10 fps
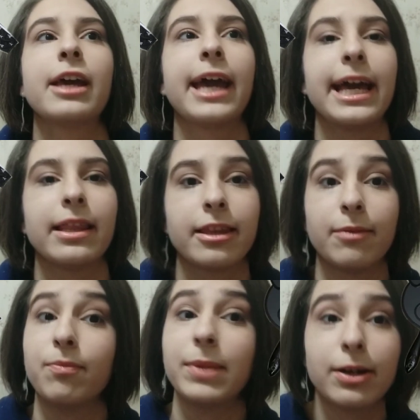And the
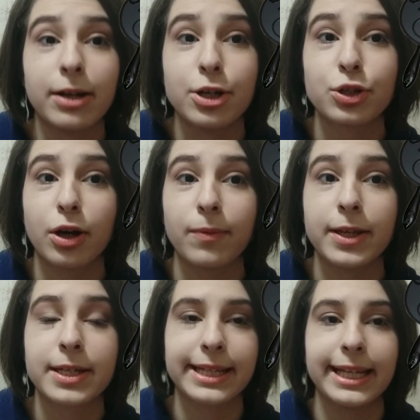mirrors,
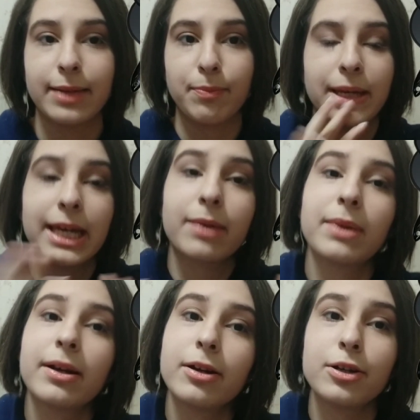obviously, the pig
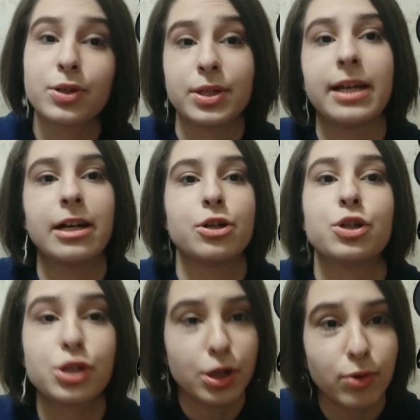mirrors that are
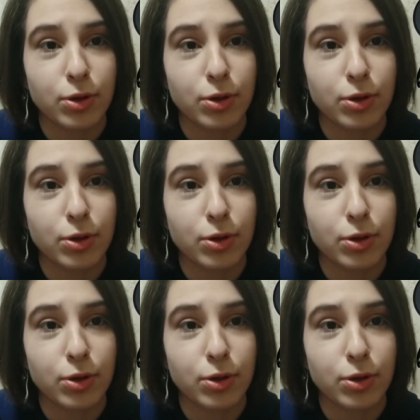so